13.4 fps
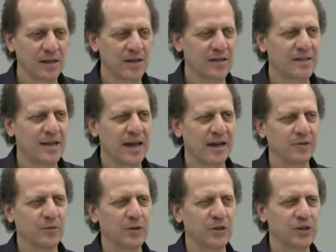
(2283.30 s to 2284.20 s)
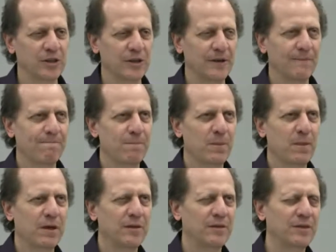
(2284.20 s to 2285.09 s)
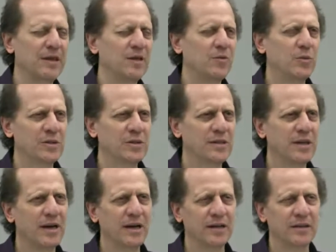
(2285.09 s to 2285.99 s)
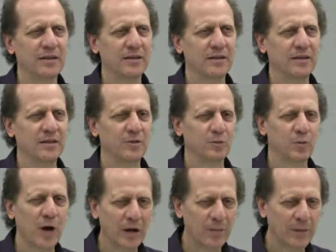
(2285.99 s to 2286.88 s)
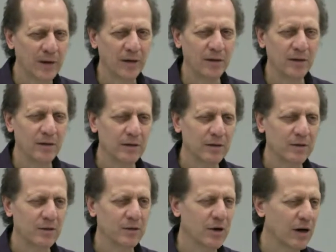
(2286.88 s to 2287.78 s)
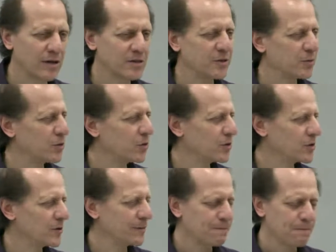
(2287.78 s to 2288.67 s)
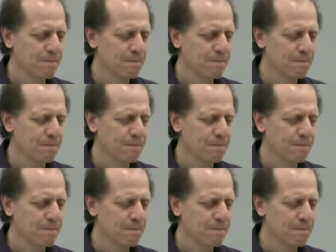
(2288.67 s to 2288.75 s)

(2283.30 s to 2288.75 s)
set, which I think was done in rugby or Aussie rules,